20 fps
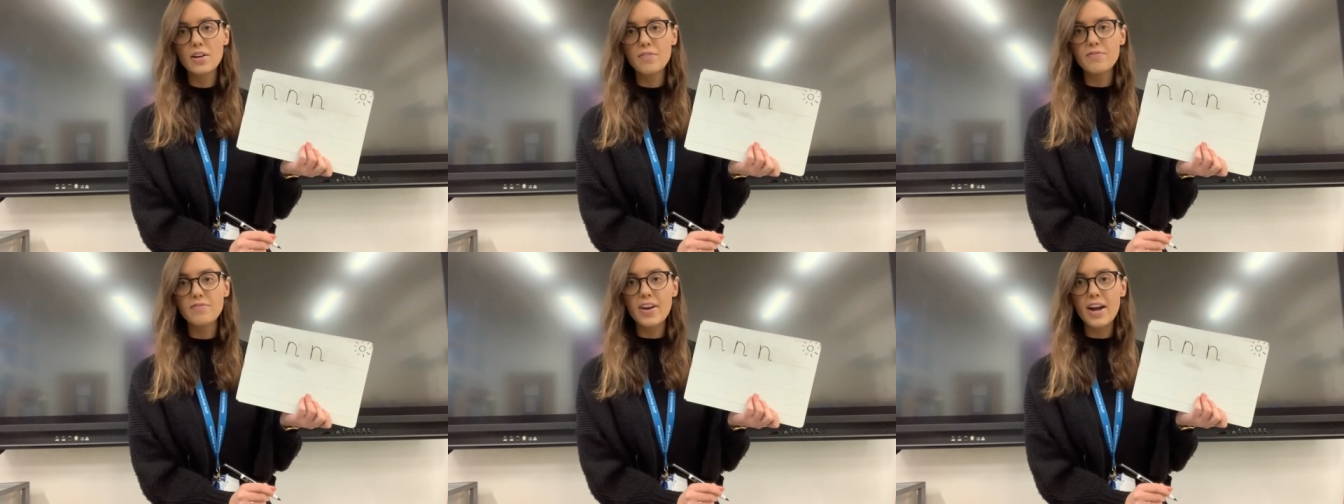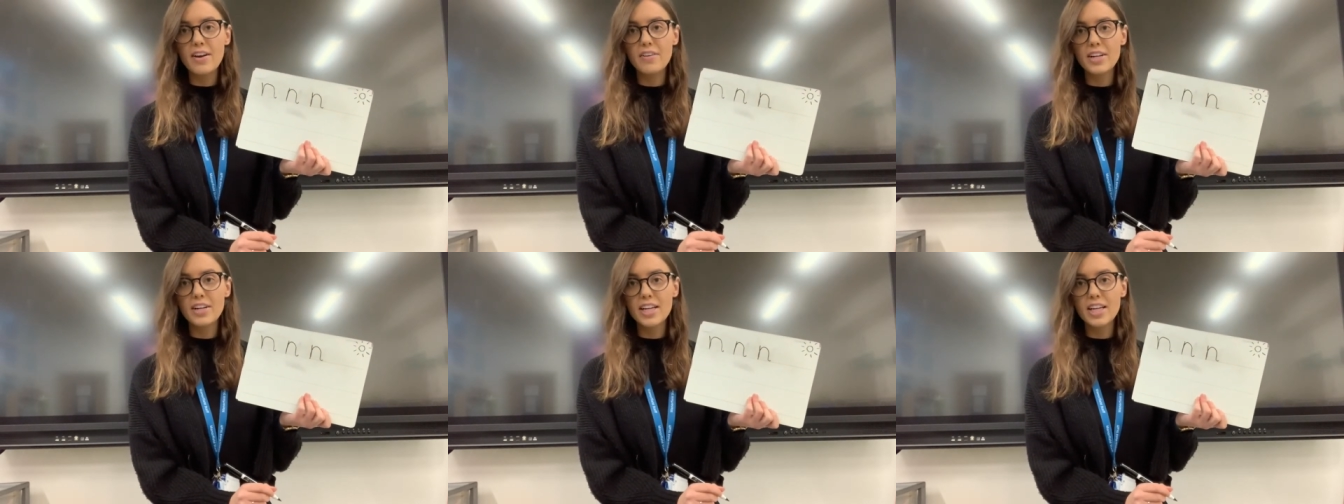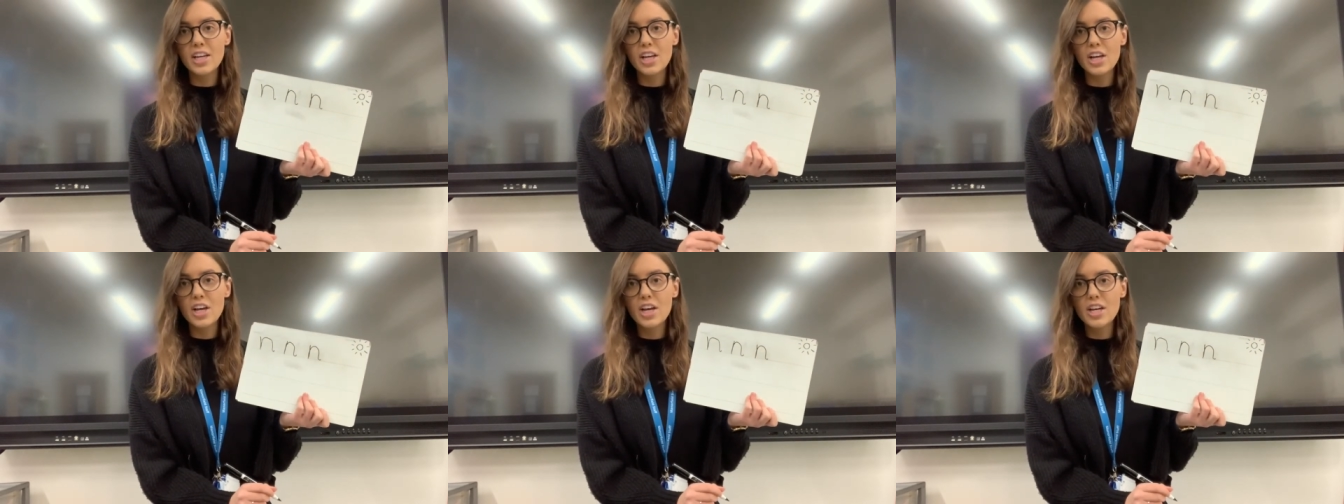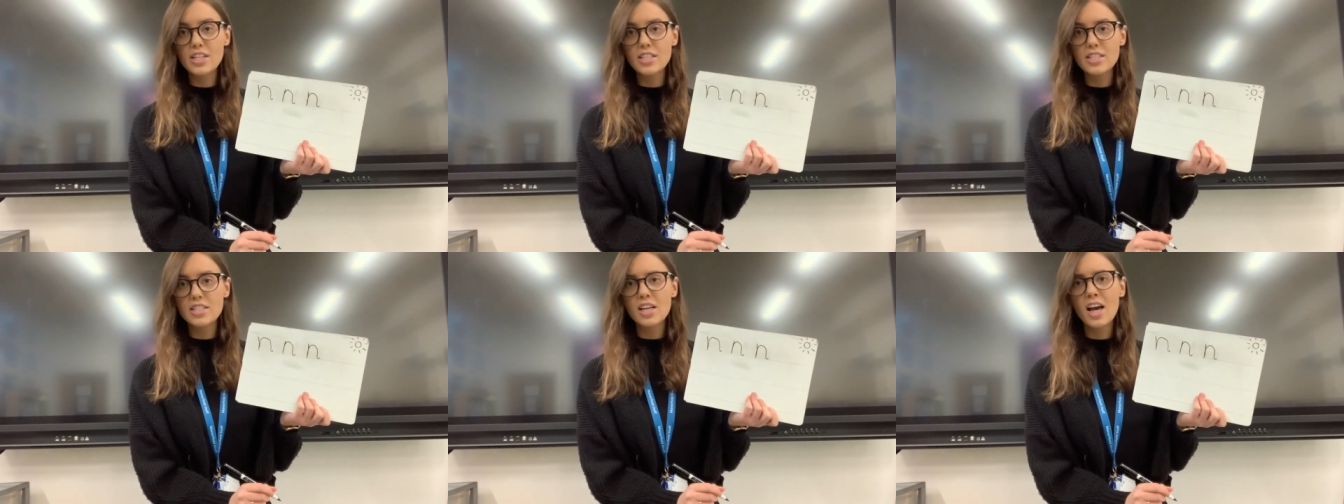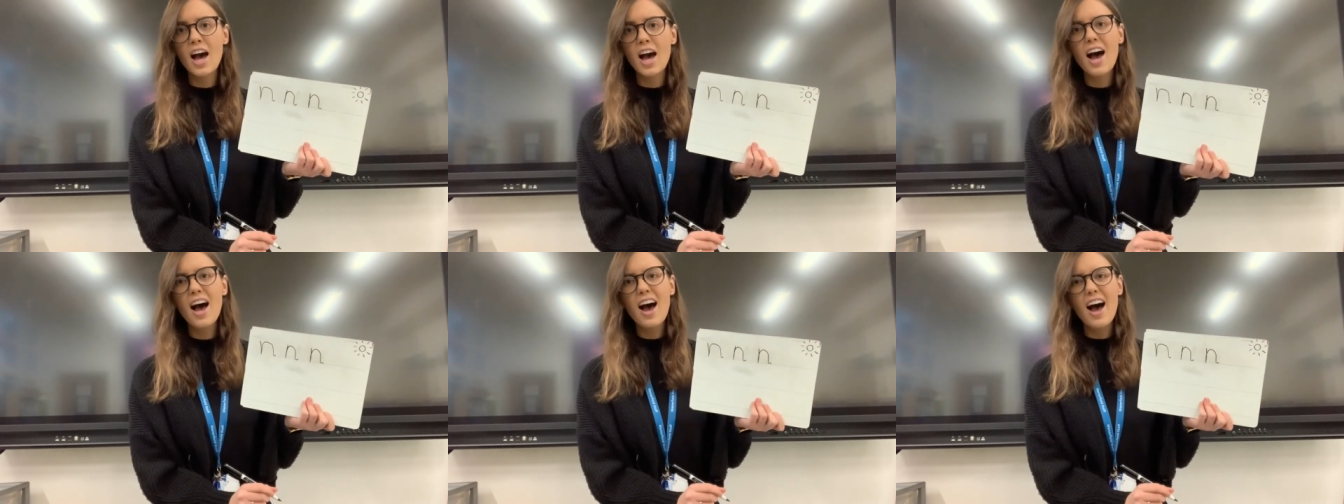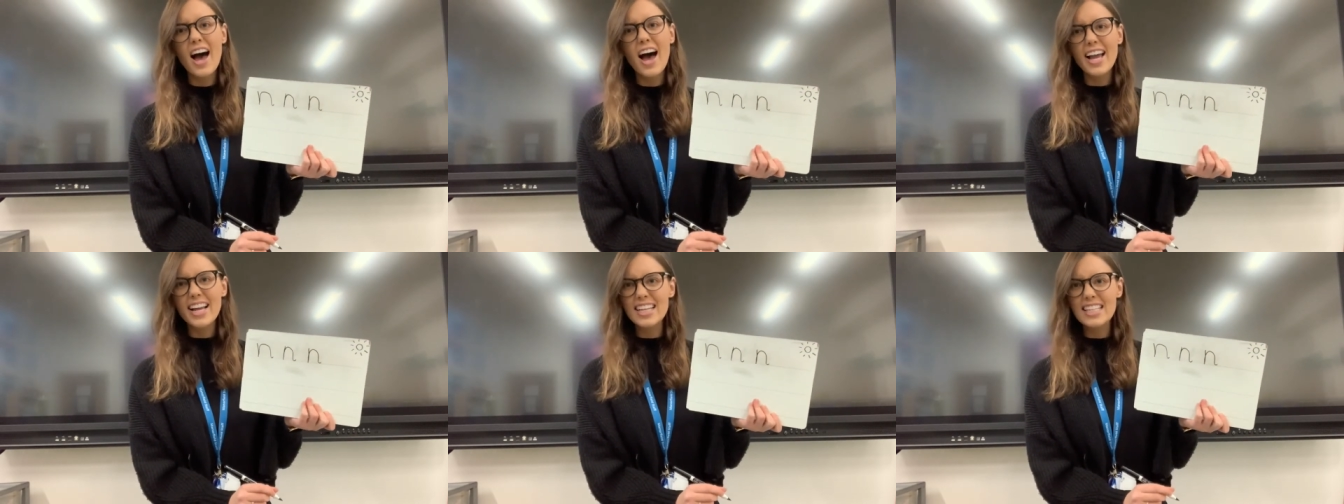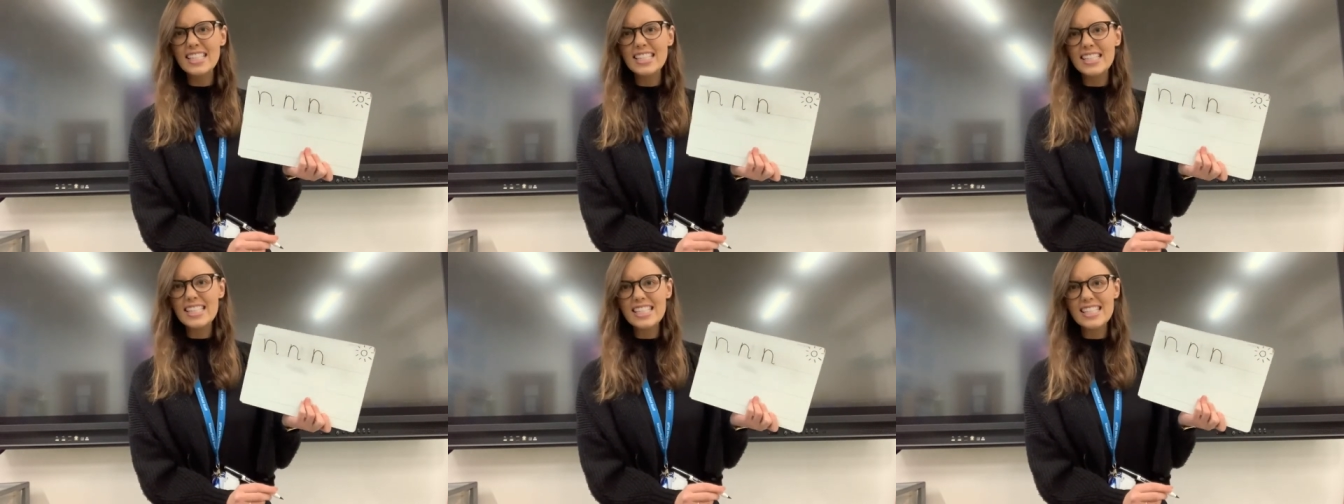Very good. I
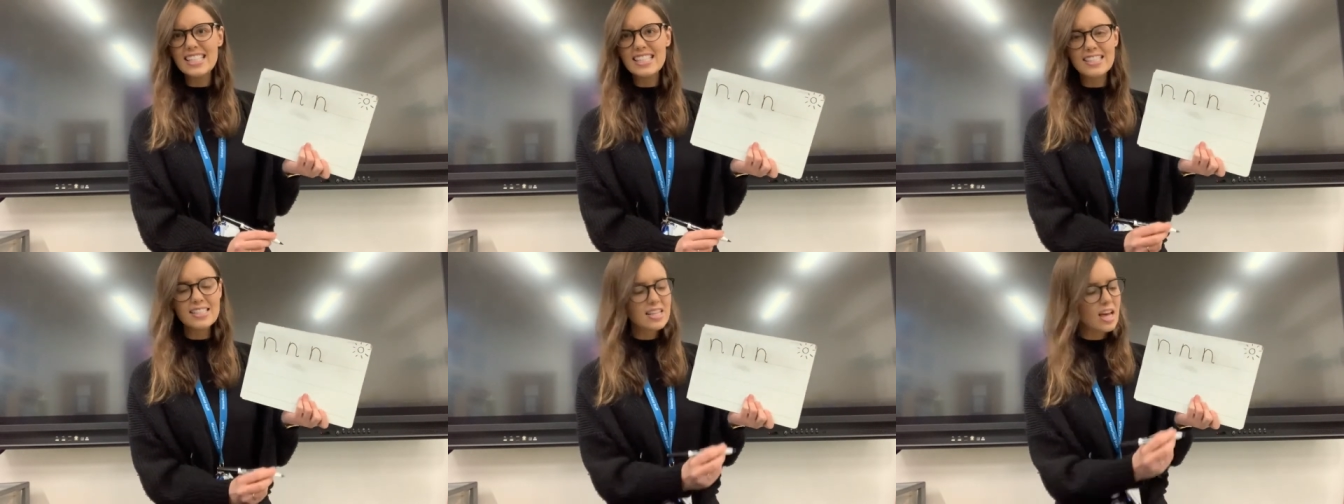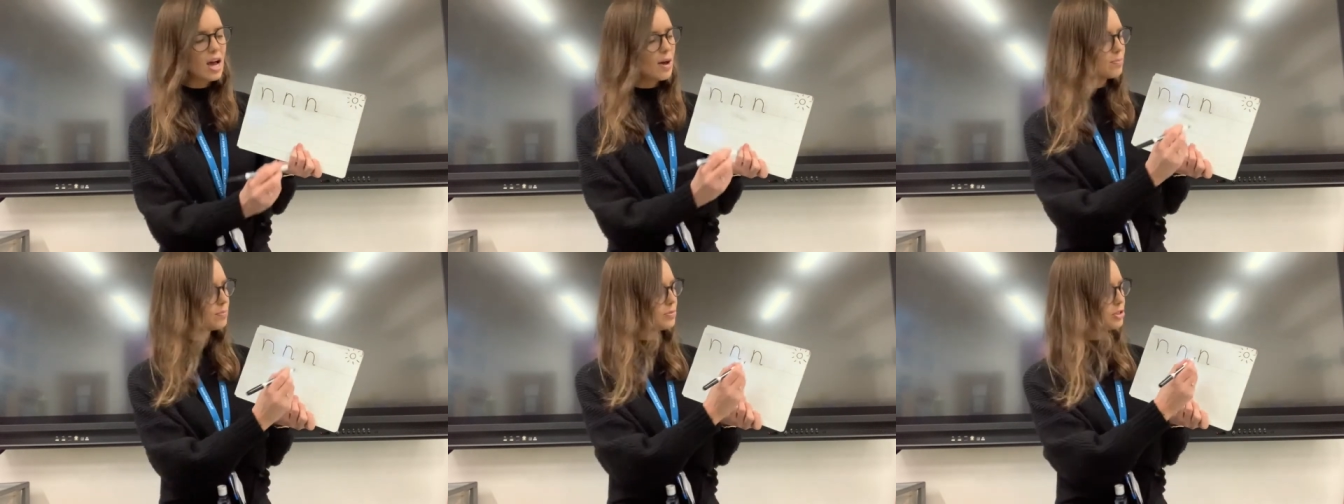can see some